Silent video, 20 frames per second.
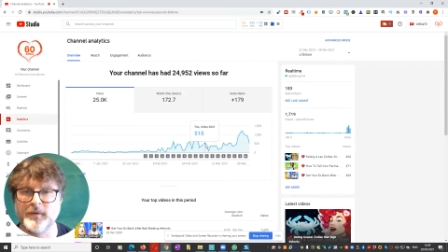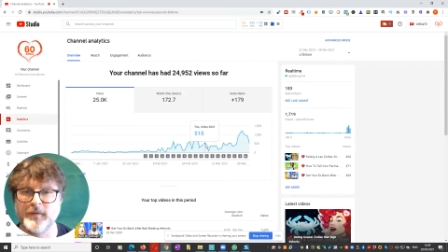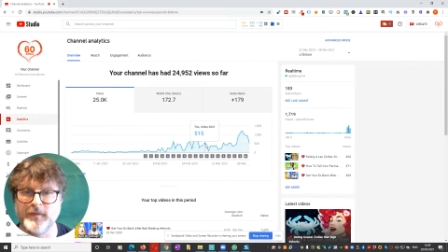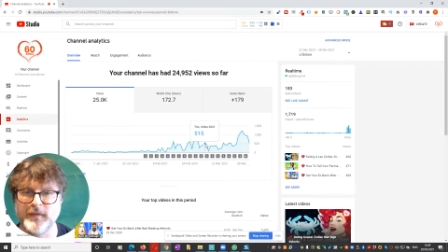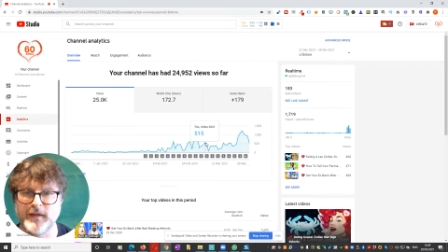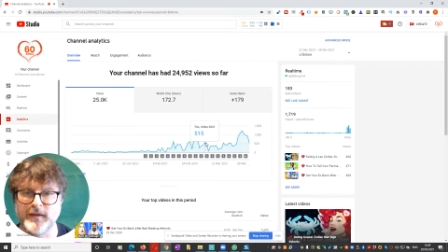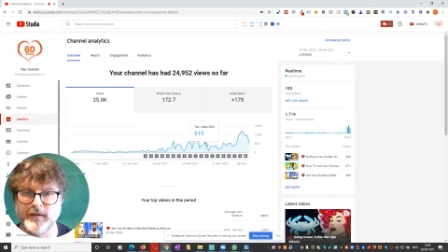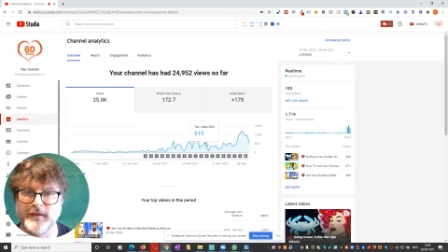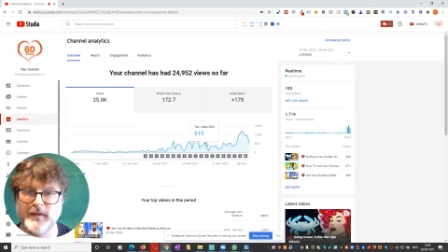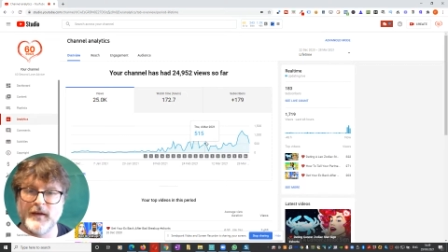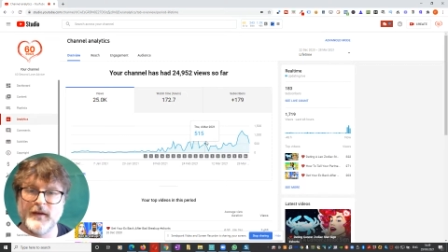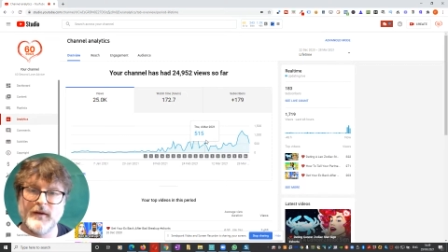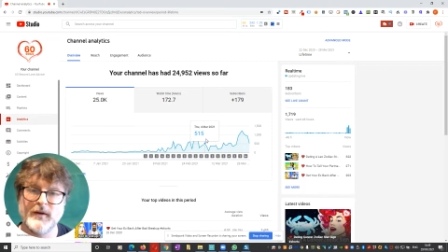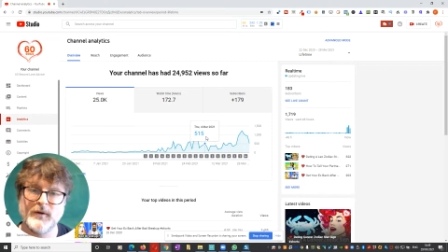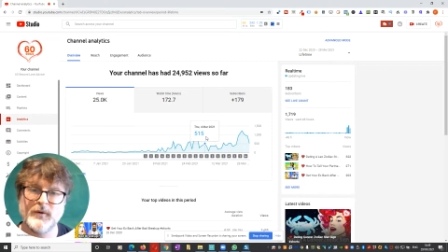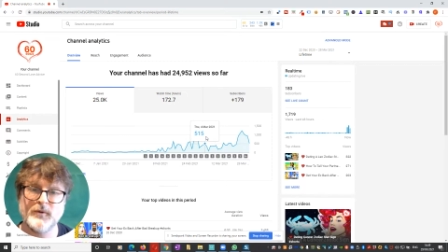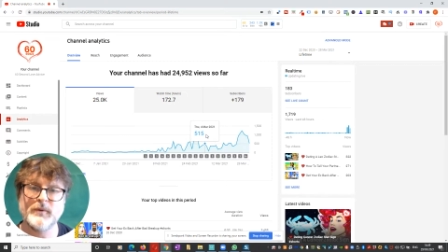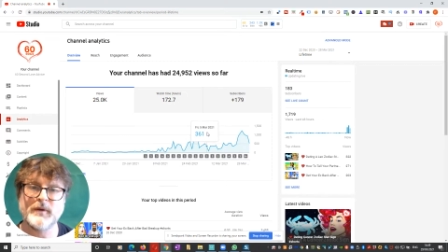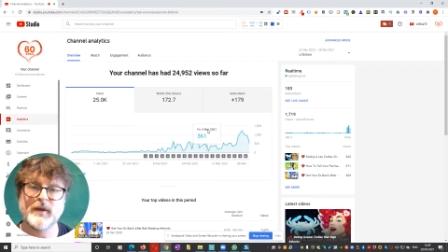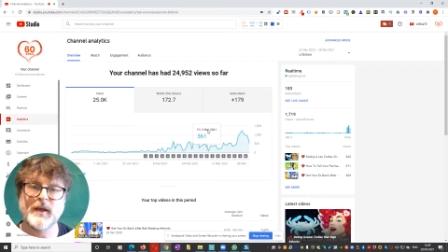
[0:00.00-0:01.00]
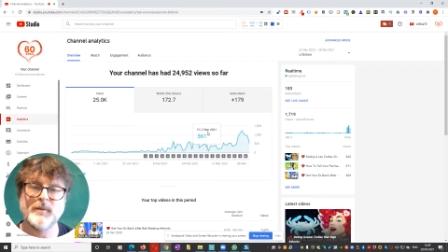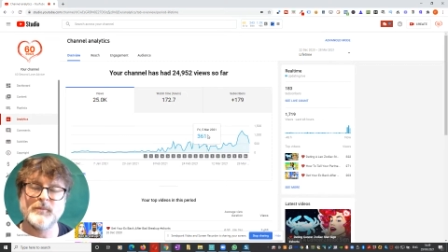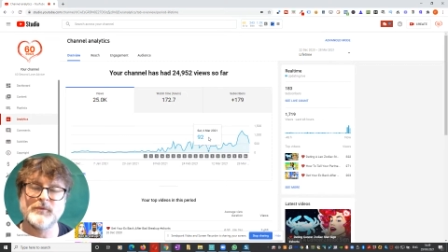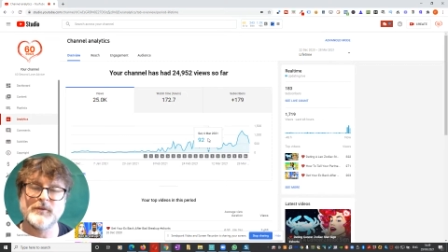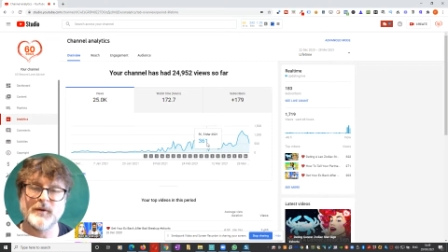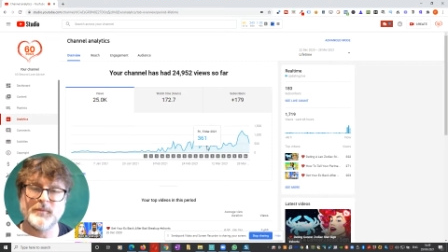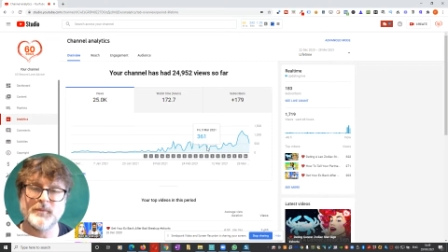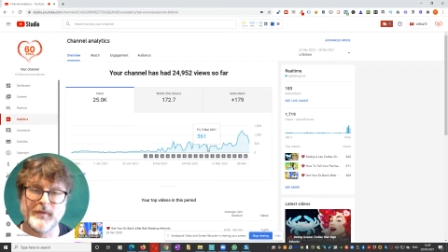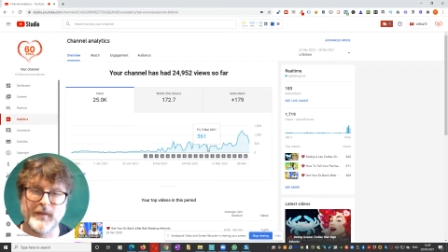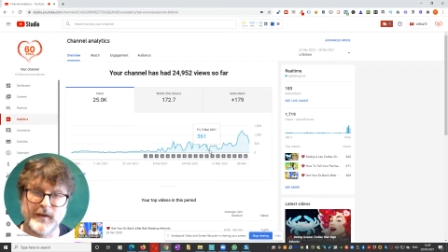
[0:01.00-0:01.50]
and then oh, it
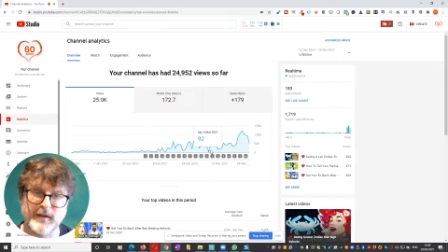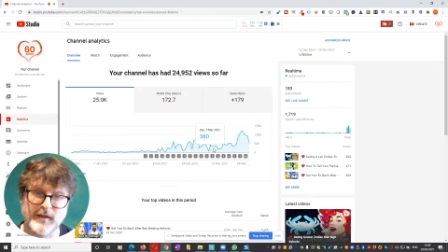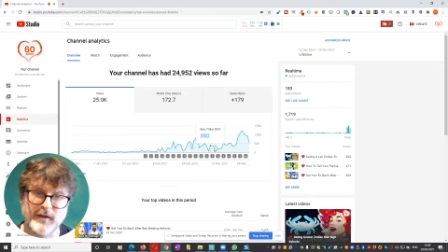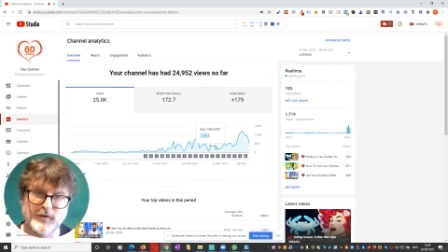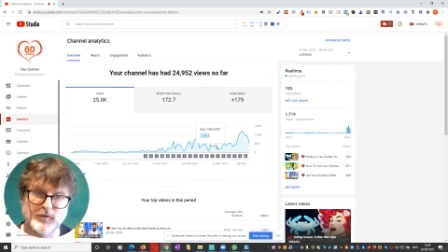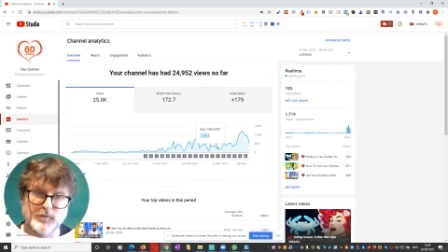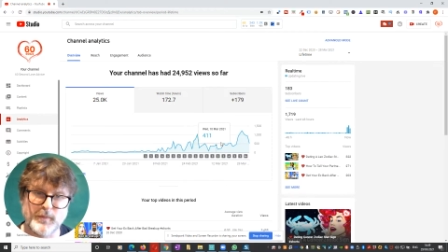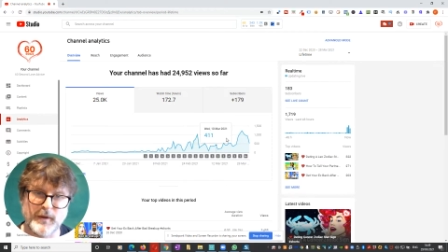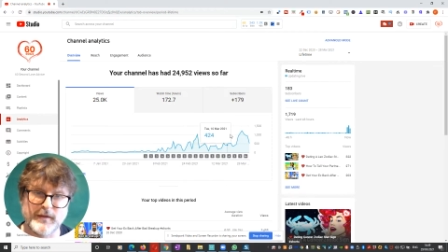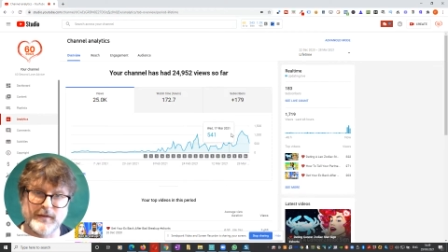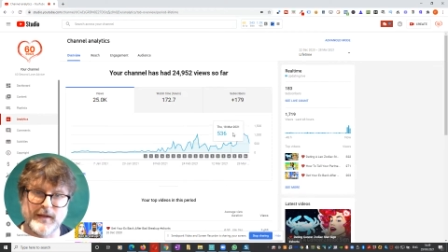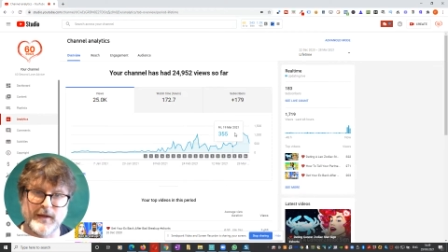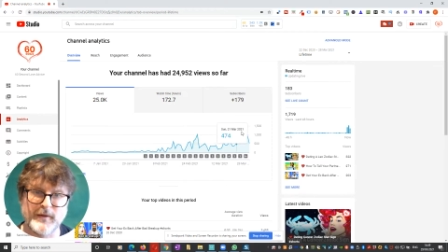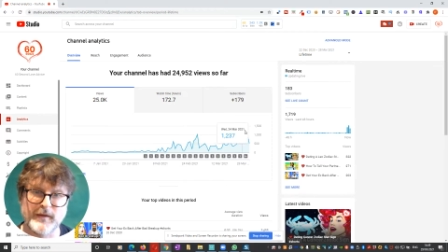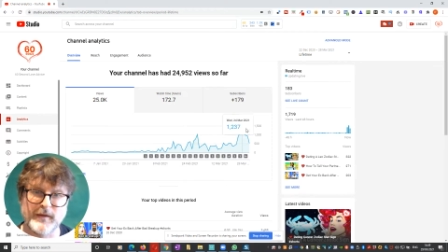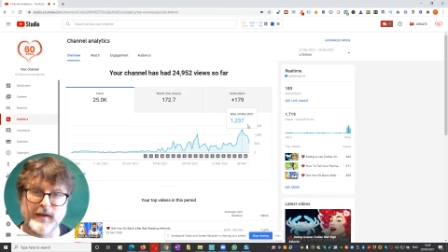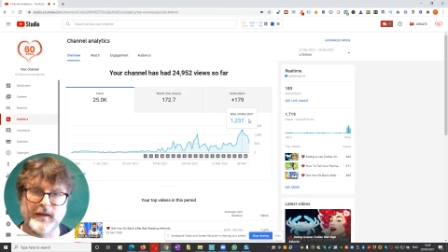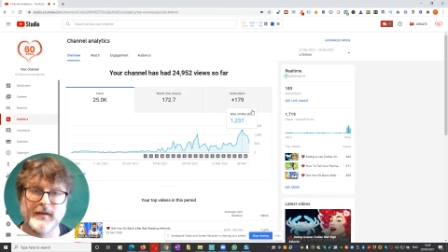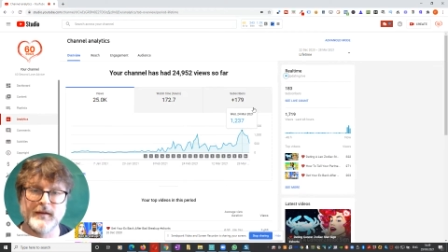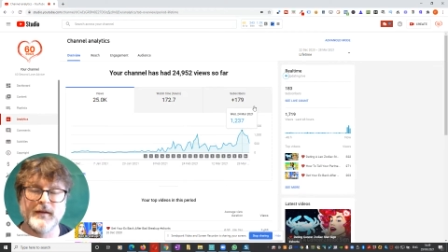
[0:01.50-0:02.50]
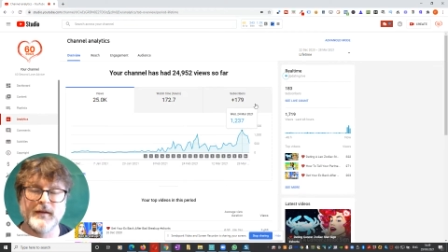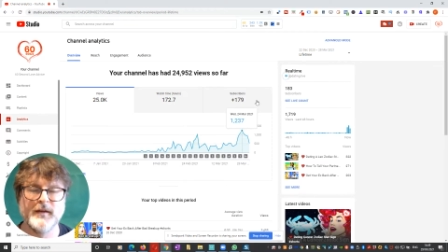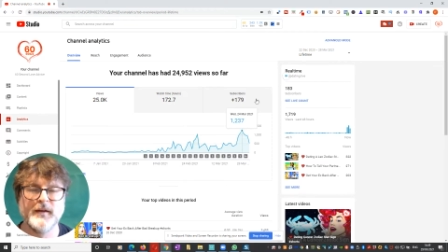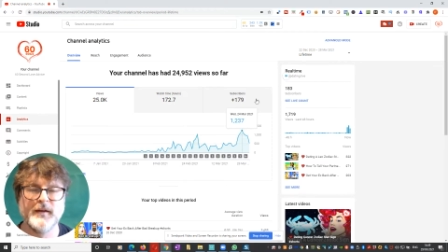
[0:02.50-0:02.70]
comes up, and then it goes back down again.